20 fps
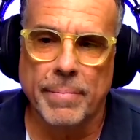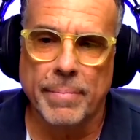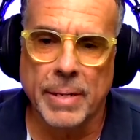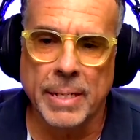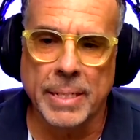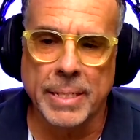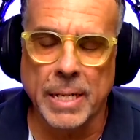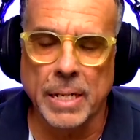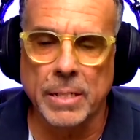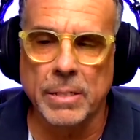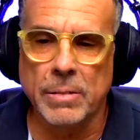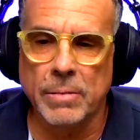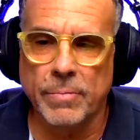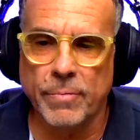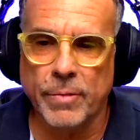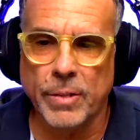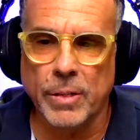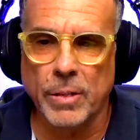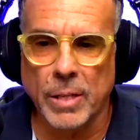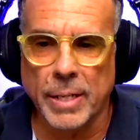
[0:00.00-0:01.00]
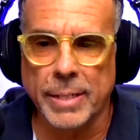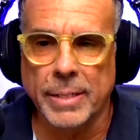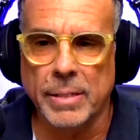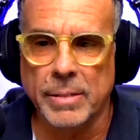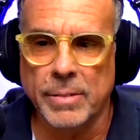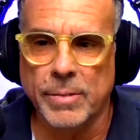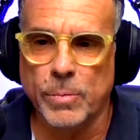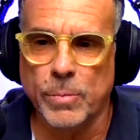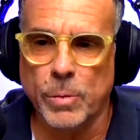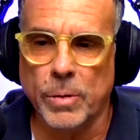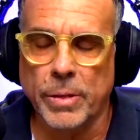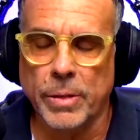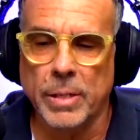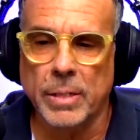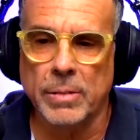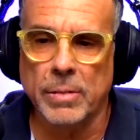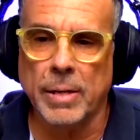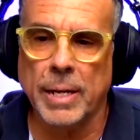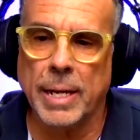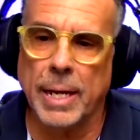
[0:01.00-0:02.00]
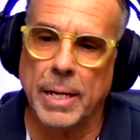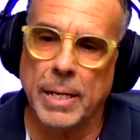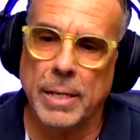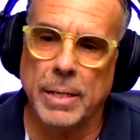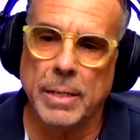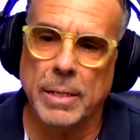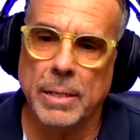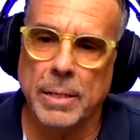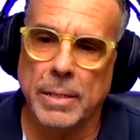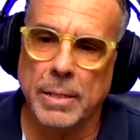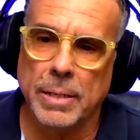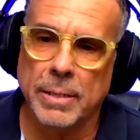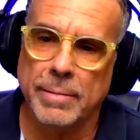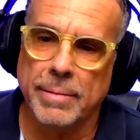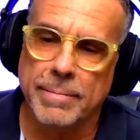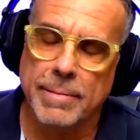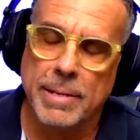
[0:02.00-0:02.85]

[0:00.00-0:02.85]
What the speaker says: It does feel like this is where things are headed, and